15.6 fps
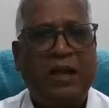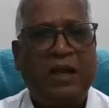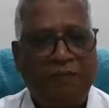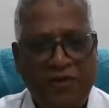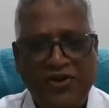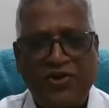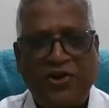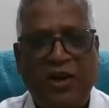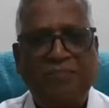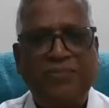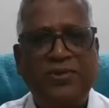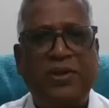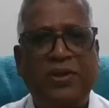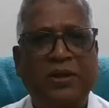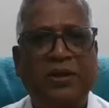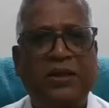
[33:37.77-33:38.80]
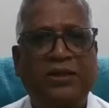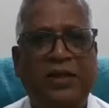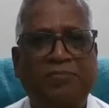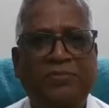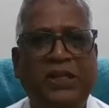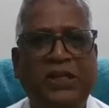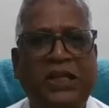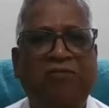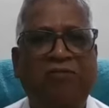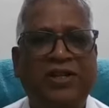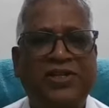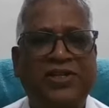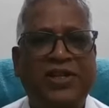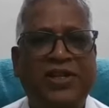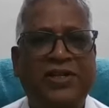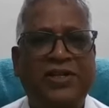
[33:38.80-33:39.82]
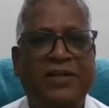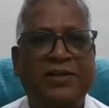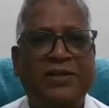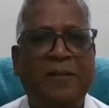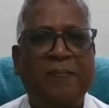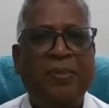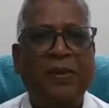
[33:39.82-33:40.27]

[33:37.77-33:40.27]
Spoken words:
which comes in the subsequent stages,